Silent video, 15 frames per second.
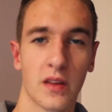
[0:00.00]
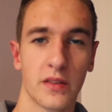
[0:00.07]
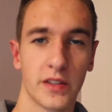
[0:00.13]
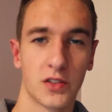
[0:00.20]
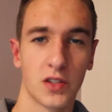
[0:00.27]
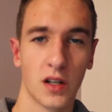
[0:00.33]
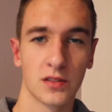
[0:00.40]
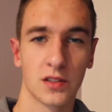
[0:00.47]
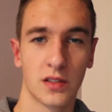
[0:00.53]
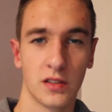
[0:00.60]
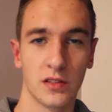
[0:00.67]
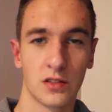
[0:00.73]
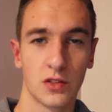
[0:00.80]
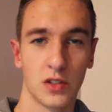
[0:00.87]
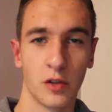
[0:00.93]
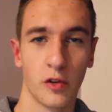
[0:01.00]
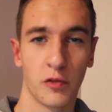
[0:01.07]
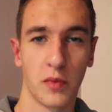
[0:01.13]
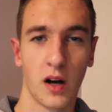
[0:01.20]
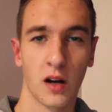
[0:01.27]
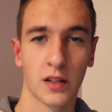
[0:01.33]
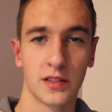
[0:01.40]
The Chartered Institute of
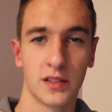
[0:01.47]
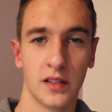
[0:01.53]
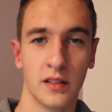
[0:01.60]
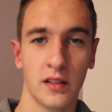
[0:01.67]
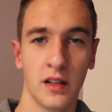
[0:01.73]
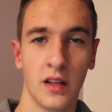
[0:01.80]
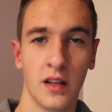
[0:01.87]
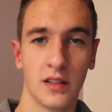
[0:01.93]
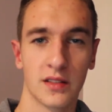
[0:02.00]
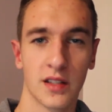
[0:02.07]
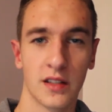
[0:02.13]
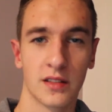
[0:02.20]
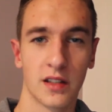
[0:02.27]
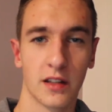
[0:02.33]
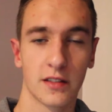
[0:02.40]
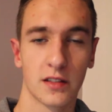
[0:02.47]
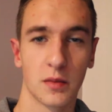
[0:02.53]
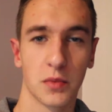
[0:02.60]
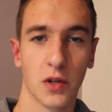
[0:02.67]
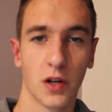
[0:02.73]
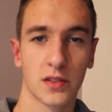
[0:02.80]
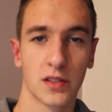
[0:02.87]
Marketing says it's the
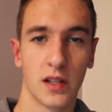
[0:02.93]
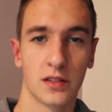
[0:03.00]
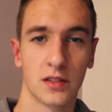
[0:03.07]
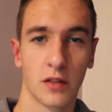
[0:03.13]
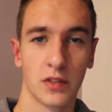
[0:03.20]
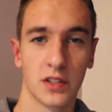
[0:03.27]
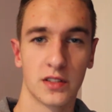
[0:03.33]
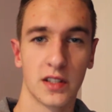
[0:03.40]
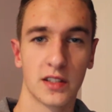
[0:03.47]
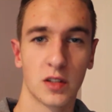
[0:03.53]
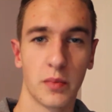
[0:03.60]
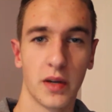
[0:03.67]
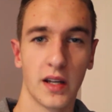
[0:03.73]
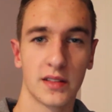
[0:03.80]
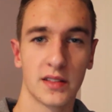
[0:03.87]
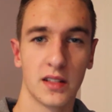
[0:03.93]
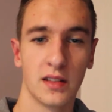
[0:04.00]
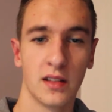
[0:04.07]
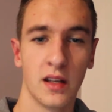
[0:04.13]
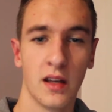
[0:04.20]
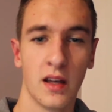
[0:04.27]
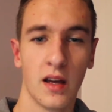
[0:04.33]
process of
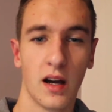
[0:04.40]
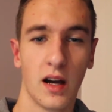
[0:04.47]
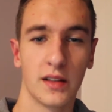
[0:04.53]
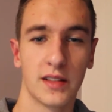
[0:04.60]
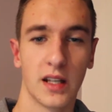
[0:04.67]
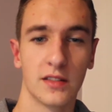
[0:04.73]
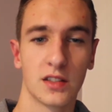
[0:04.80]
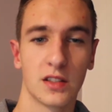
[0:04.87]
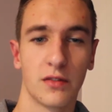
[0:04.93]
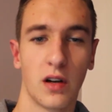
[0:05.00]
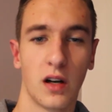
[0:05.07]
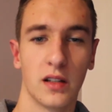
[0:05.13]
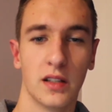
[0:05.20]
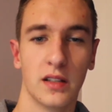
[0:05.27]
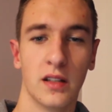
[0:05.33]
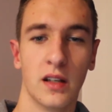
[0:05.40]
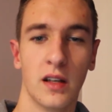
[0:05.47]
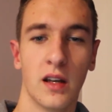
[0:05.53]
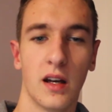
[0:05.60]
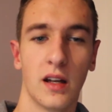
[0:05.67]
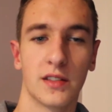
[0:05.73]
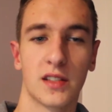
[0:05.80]
anticipating, identifying
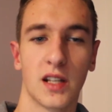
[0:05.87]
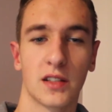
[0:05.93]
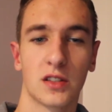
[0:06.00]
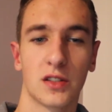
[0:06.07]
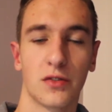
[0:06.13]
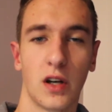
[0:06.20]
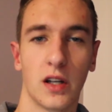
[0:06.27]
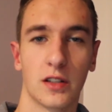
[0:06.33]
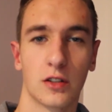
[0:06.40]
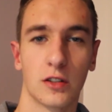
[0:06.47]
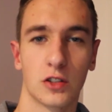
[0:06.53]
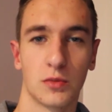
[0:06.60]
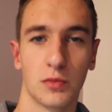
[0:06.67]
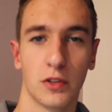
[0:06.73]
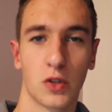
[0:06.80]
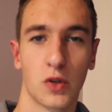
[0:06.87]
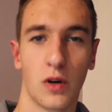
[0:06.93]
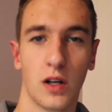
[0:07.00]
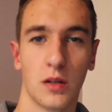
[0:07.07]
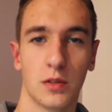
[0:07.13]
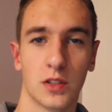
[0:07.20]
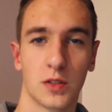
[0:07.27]
and satisfying customer
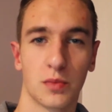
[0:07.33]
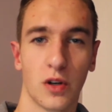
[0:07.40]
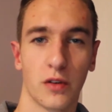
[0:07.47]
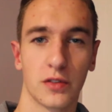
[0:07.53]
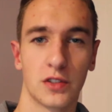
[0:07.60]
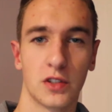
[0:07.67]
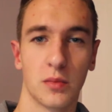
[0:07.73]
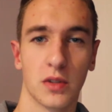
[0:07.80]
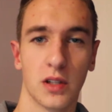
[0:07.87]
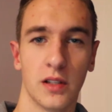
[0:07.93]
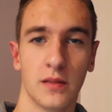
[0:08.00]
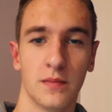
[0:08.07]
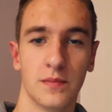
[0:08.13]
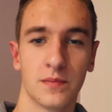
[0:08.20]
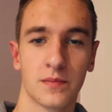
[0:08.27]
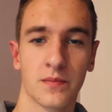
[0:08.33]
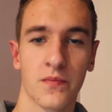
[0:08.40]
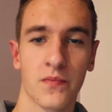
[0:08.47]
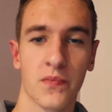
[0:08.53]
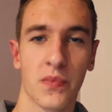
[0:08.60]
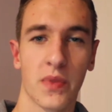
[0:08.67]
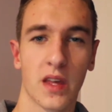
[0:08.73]
requirements profitably.
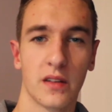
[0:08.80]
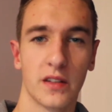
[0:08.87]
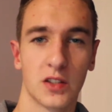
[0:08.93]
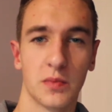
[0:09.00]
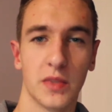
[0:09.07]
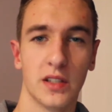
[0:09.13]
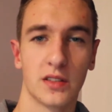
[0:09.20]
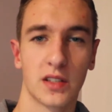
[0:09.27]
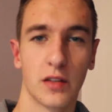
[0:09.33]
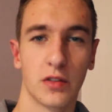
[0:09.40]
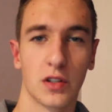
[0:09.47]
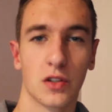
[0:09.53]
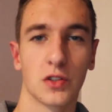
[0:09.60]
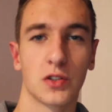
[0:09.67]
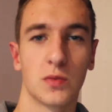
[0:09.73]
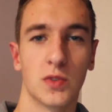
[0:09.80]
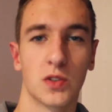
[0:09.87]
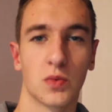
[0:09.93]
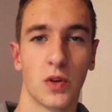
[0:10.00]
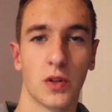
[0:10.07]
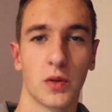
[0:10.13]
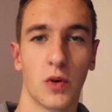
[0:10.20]
This means giving
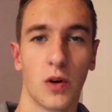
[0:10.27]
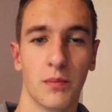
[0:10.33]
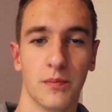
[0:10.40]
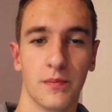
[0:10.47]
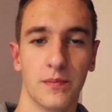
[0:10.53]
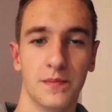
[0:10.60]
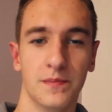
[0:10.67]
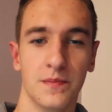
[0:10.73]
customers what they want.